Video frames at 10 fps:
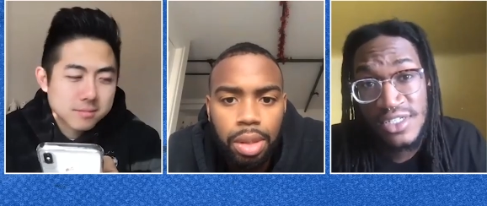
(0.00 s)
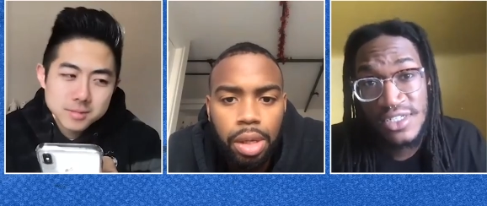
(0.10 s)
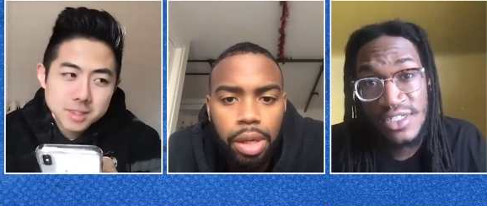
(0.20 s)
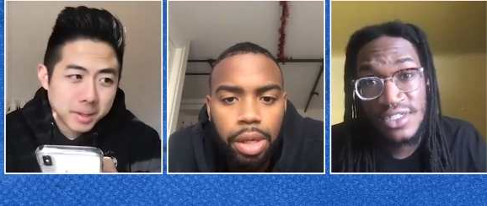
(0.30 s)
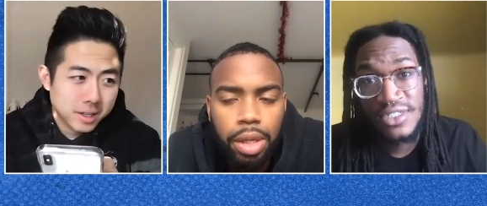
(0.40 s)

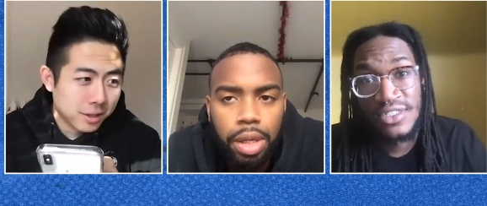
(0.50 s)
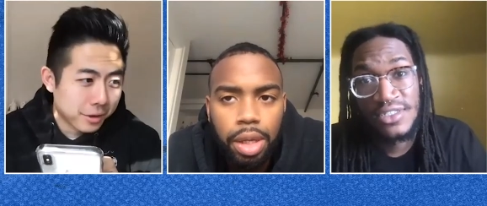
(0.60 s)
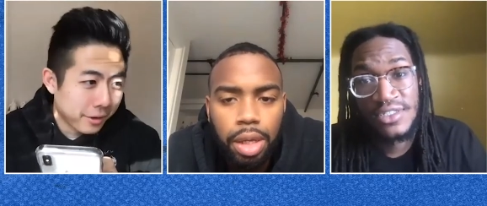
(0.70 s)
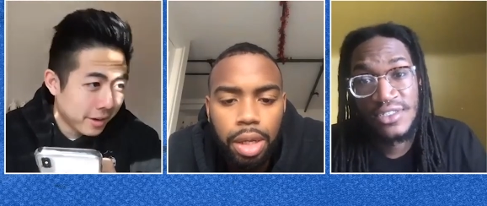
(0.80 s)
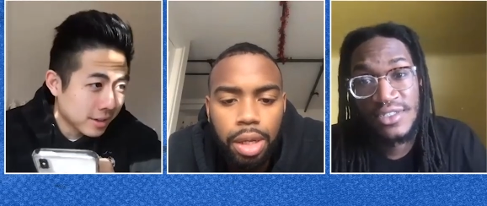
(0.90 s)
Speaker 1: I'm getting hungry
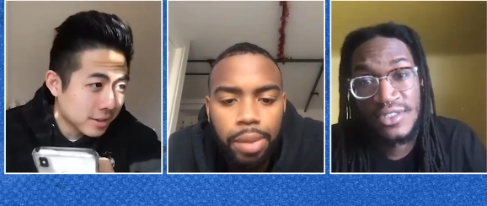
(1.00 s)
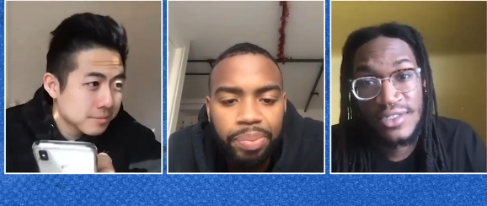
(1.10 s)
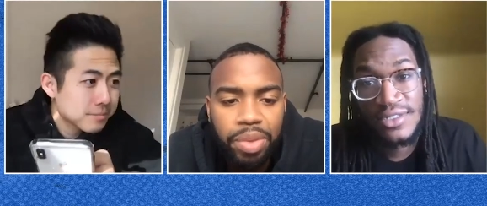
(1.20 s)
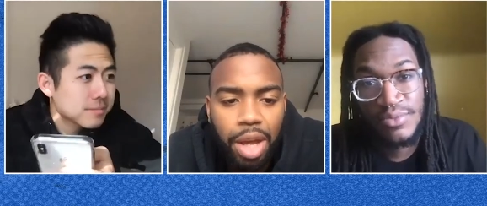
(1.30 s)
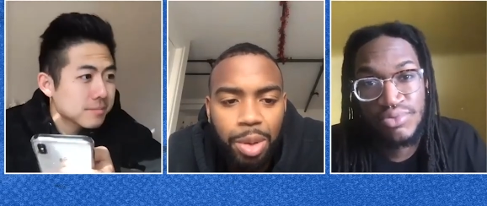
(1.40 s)
right now.
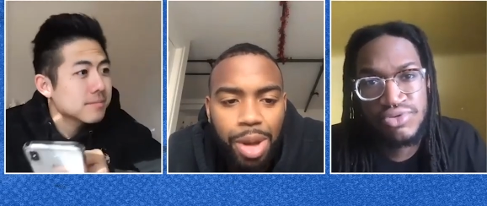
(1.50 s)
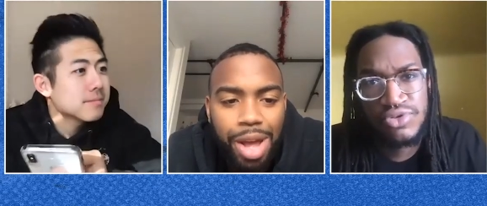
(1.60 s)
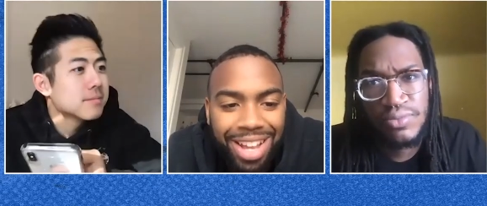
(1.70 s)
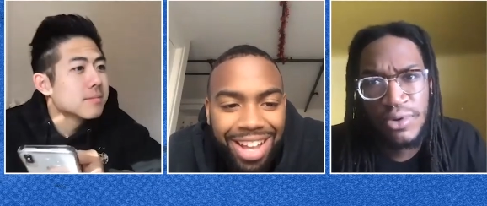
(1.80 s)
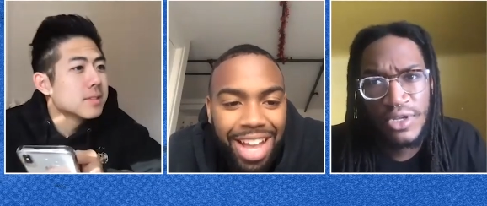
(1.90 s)
Speaker 2: I don't
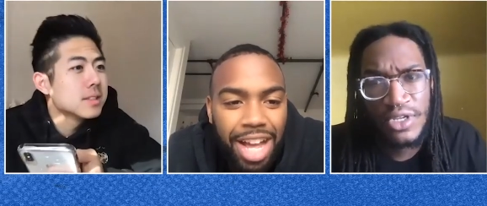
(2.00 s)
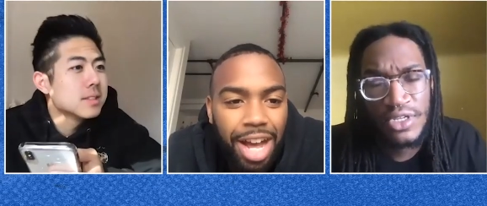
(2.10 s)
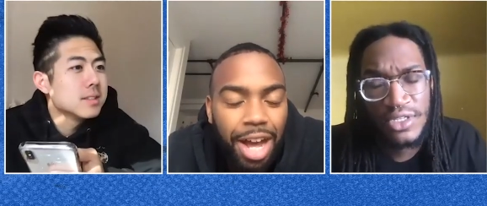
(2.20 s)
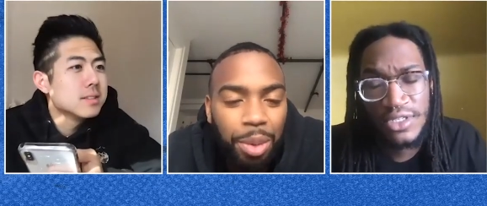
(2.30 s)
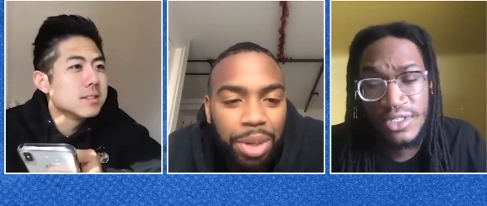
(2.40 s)

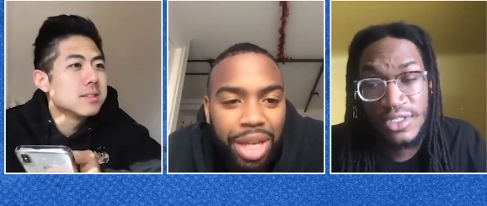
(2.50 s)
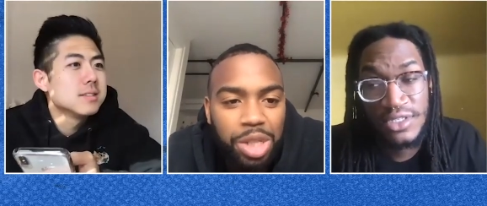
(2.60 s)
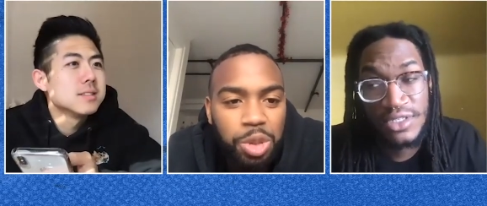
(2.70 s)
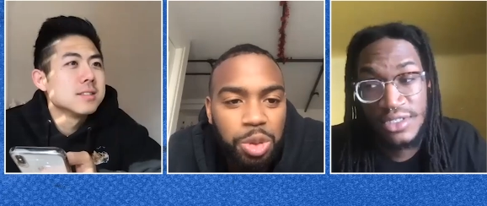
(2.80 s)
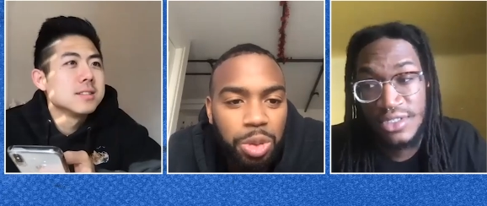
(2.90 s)
I don't want to
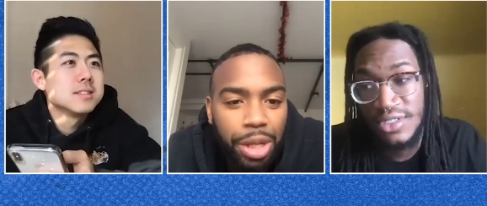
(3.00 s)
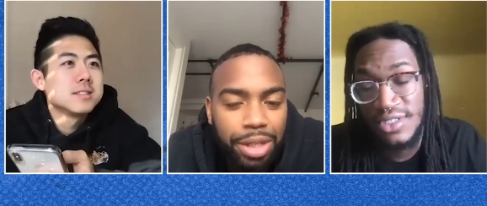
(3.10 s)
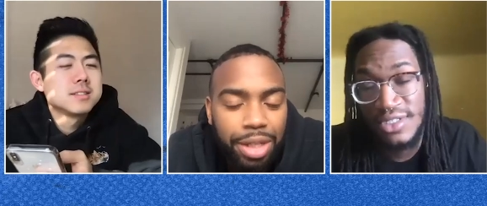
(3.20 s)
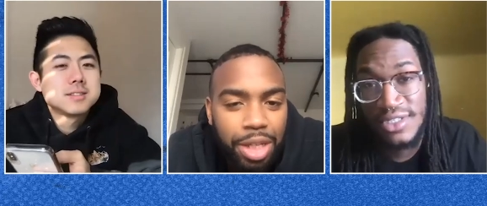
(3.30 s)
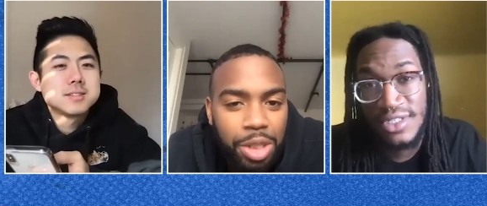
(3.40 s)
get too
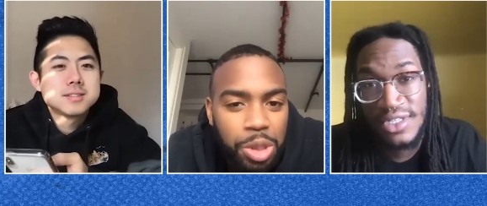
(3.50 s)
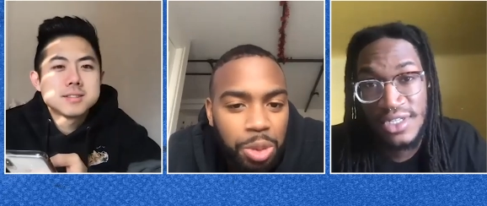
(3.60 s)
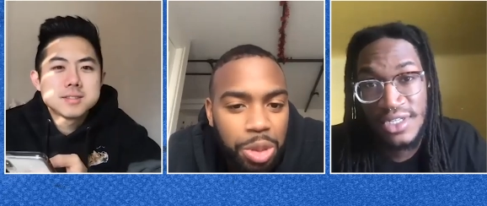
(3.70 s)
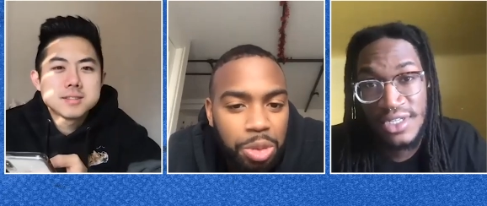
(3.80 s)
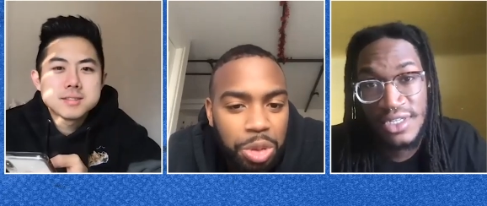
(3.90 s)
like into
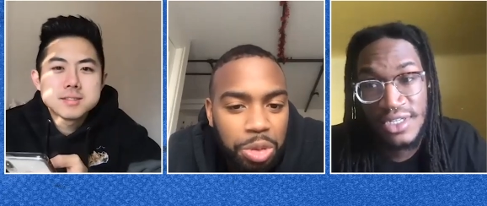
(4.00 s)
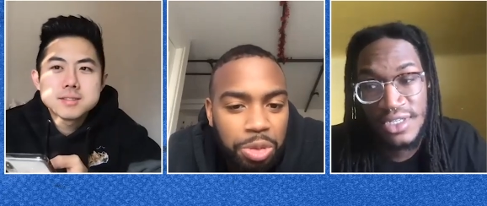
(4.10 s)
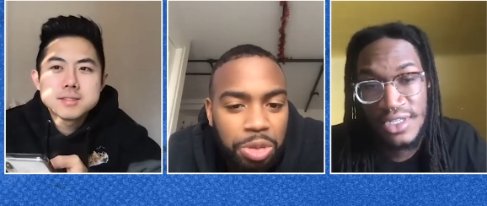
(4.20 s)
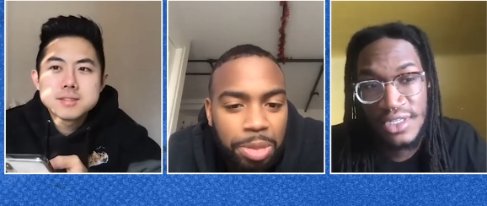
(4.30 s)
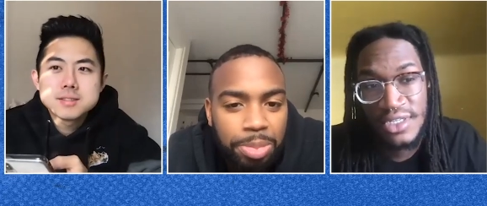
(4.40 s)
it too too
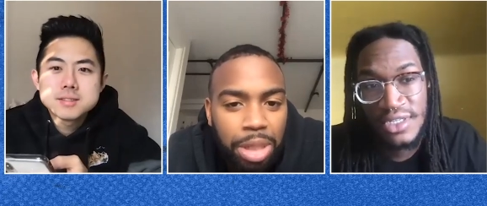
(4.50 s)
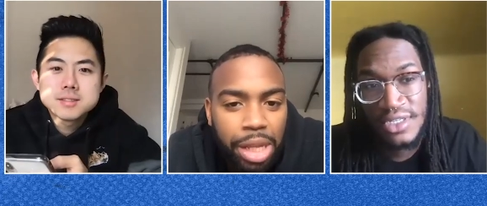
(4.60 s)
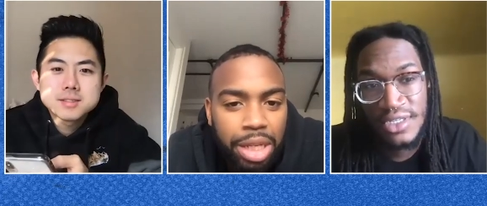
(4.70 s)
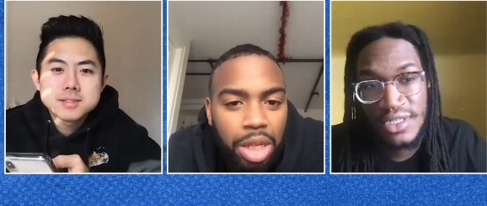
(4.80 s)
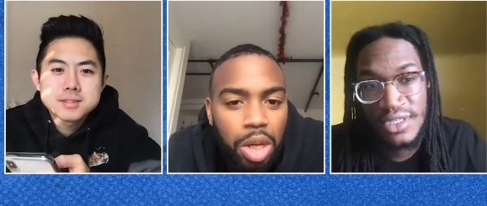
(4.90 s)
too deep, but
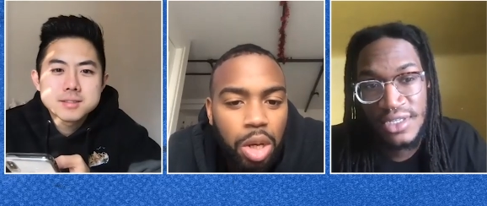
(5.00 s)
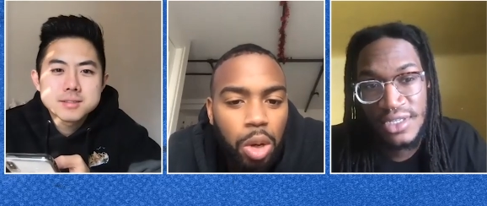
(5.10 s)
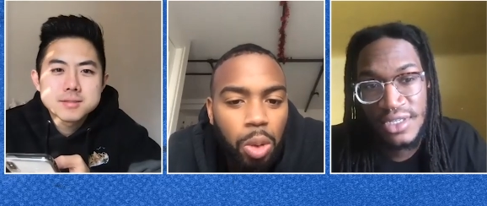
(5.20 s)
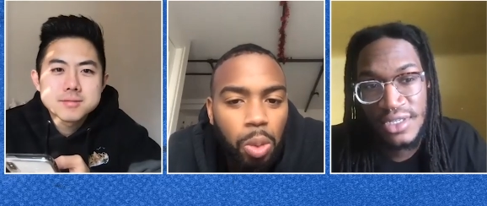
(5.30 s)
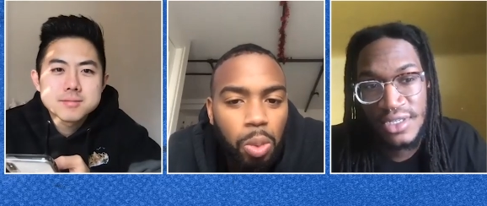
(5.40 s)
like
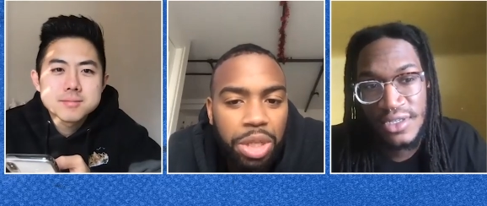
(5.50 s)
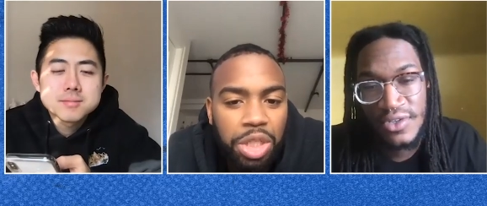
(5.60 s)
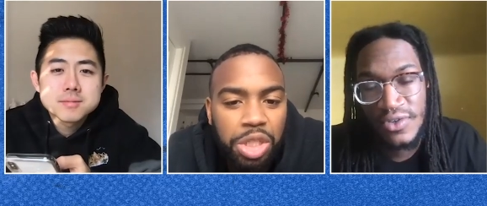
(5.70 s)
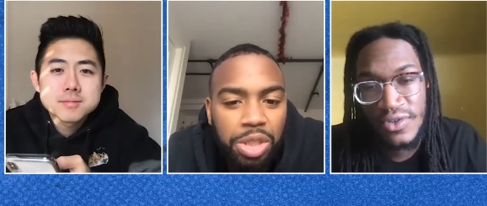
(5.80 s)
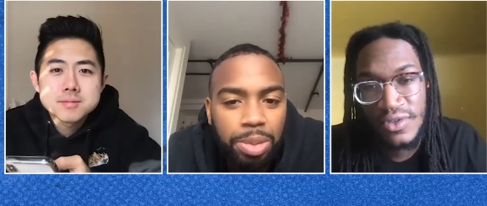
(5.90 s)

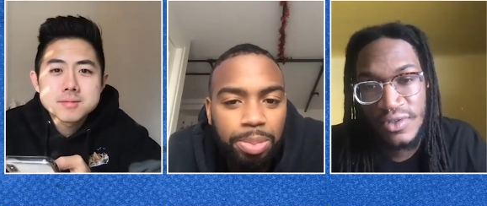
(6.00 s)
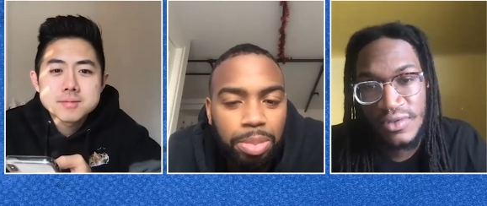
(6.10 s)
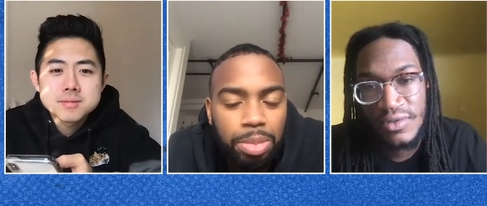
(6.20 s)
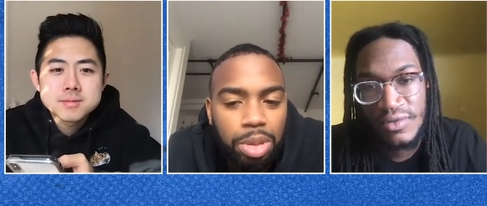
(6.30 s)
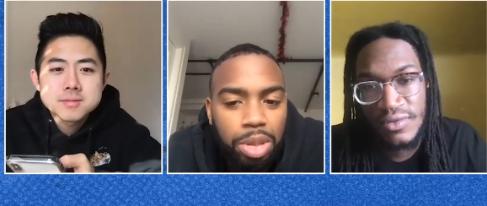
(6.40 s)
which
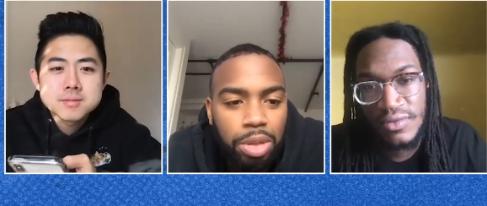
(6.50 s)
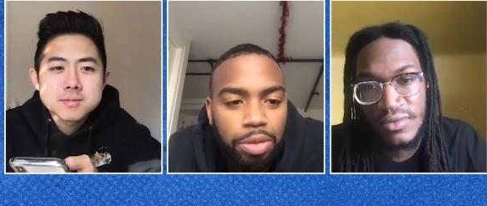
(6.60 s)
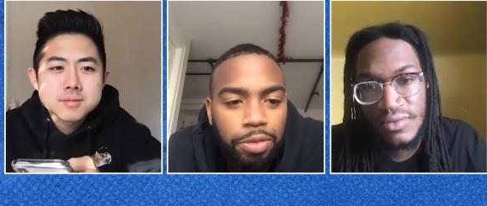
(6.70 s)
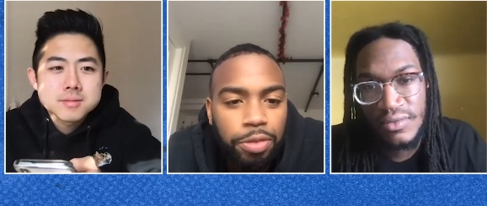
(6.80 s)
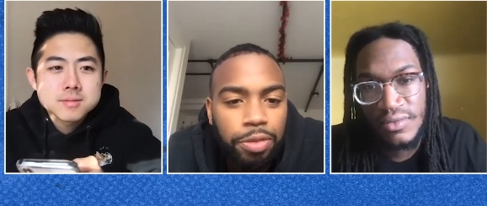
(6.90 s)

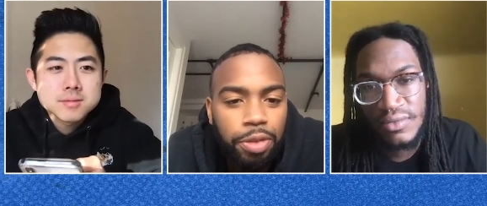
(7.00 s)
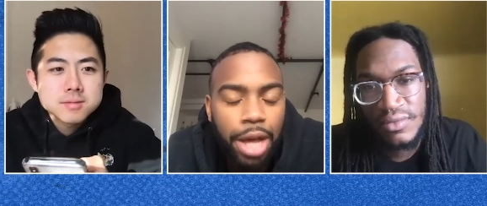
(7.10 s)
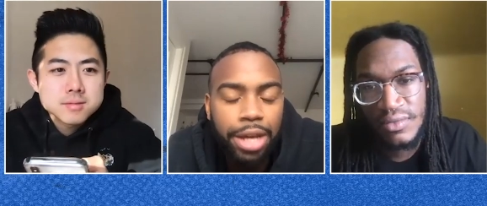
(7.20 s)
I